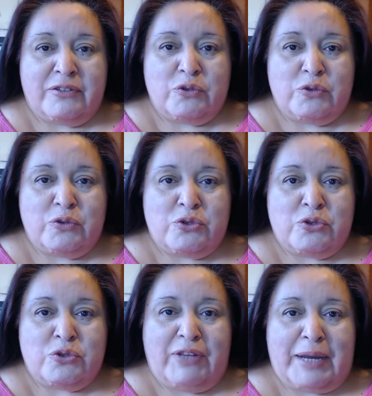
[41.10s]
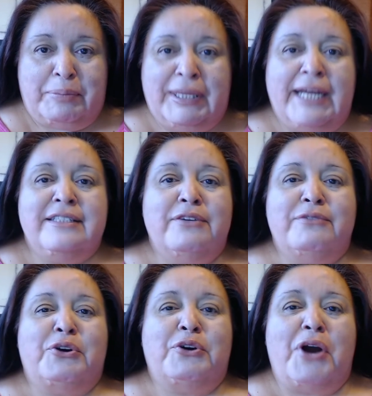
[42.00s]
sort of like
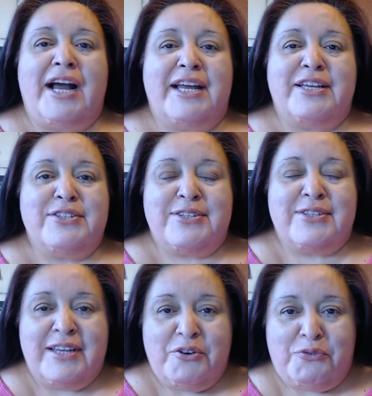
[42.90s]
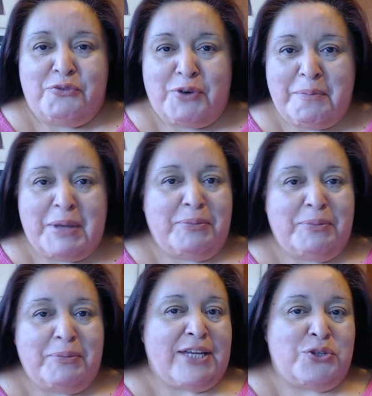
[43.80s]
plaintive cries from people,
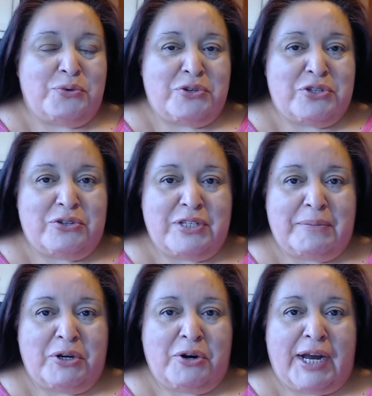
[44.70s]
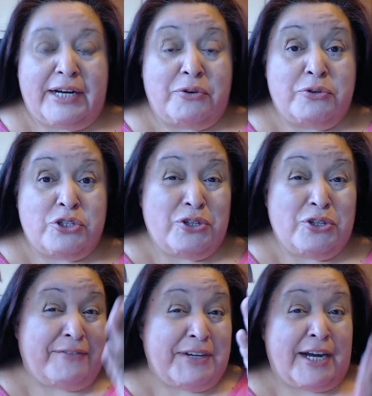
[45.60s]
I guess, who are still Democratic or still
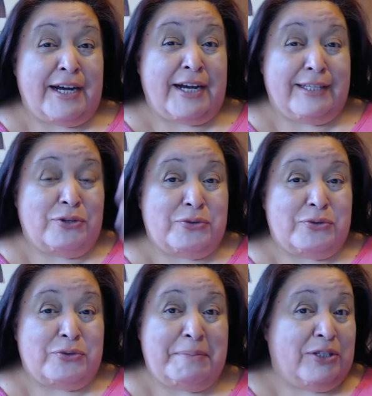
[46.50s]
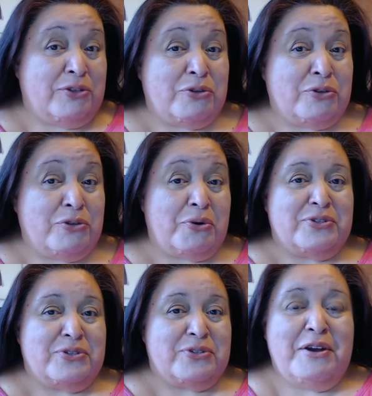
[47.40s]
haven't cut those umbilical
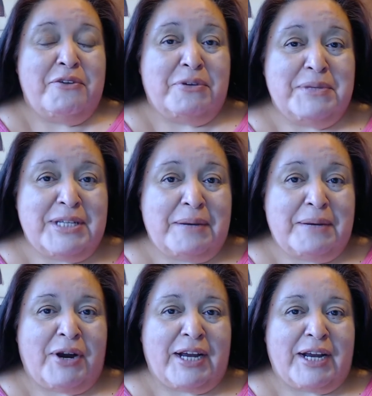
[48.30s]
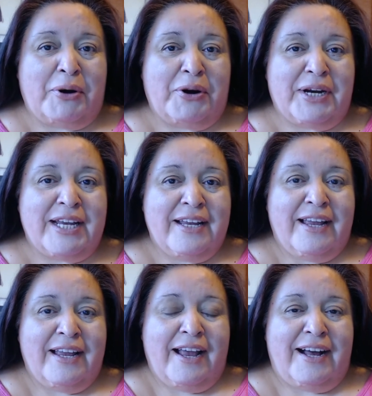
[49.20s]
cords from the Democratic Party.
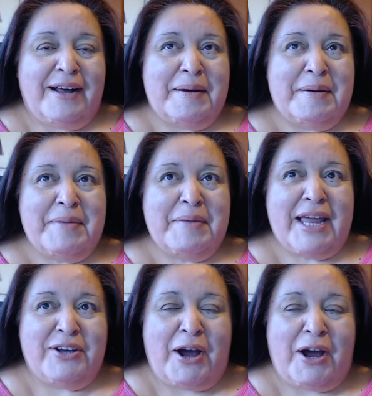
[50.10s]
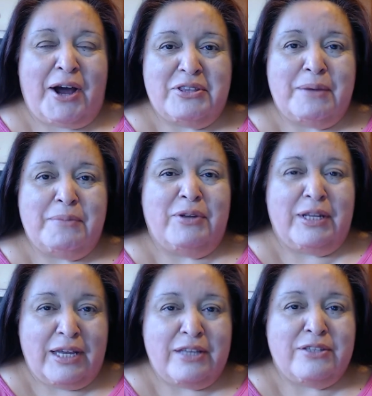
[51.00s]
Um, and the common theme
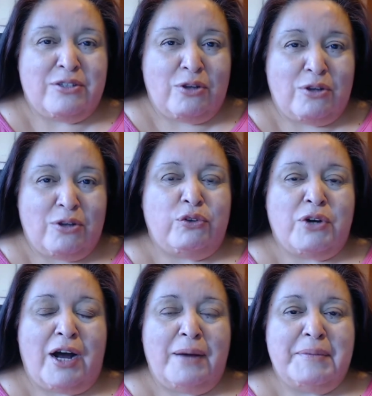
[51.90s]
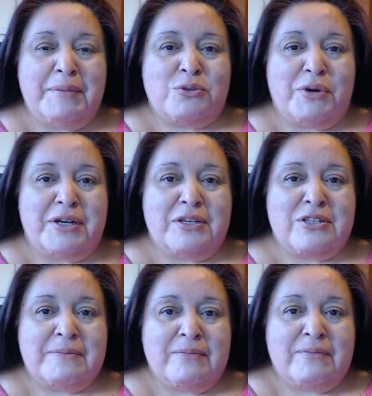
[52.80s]
in, in those few comments
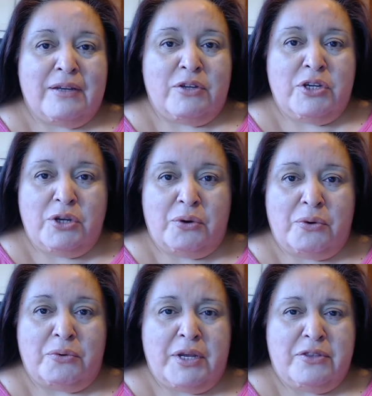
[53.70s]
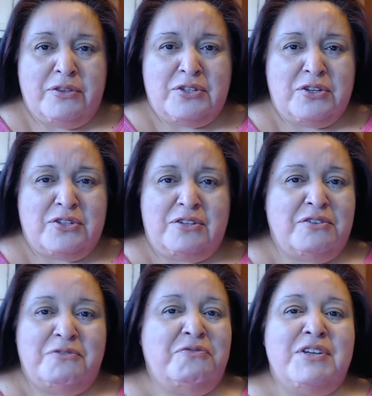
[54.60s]
was, you know, this is a
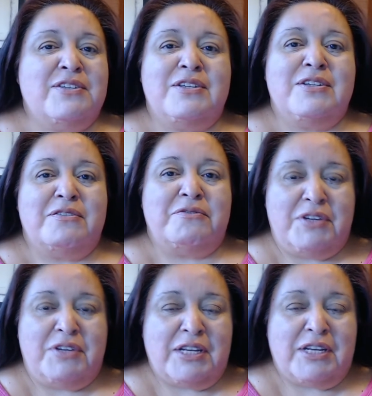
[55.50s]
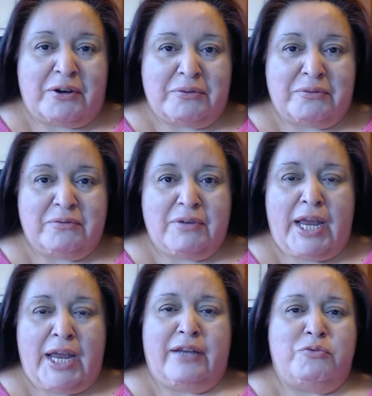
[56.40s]
divisive video
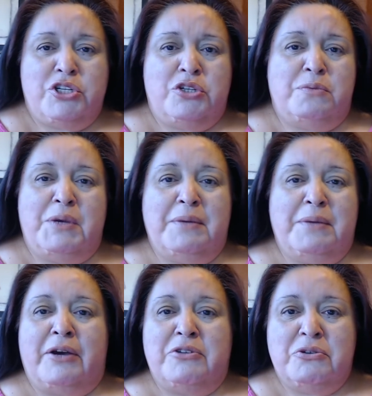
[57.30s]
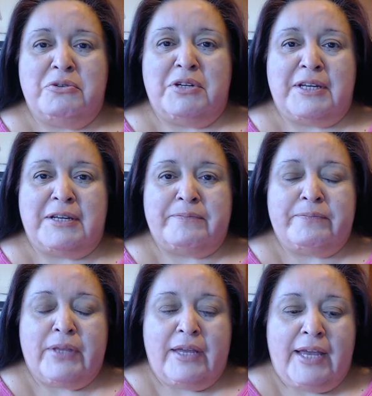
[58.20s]
and we should be about unity.
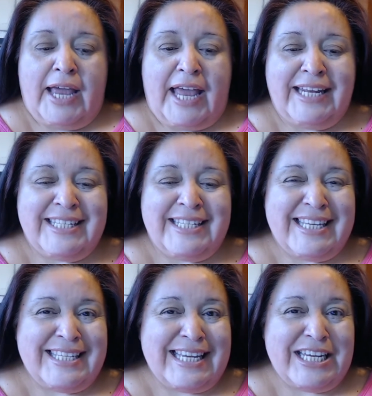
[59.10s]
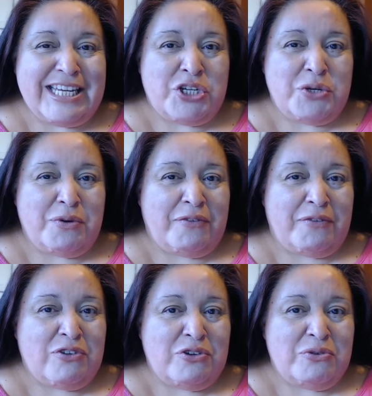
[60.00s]
And it's this issue of
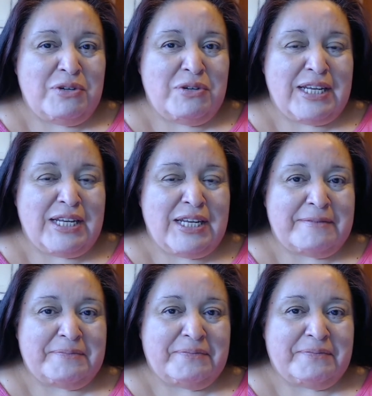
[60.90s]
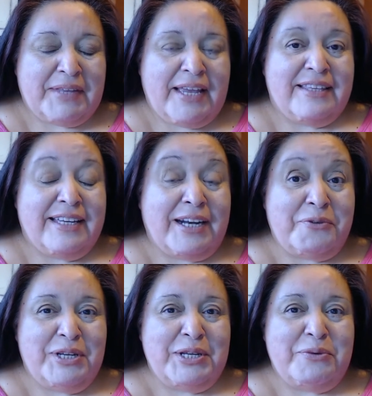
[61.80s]
unity that I
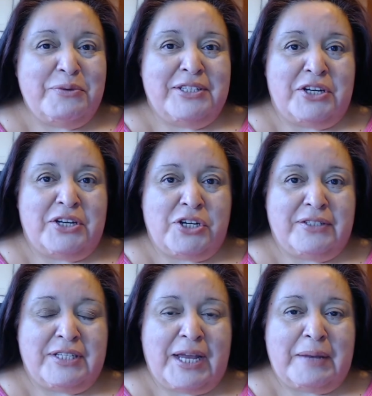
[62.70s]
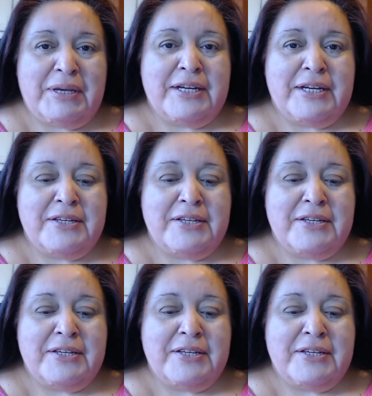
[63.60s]
really want to touch on today because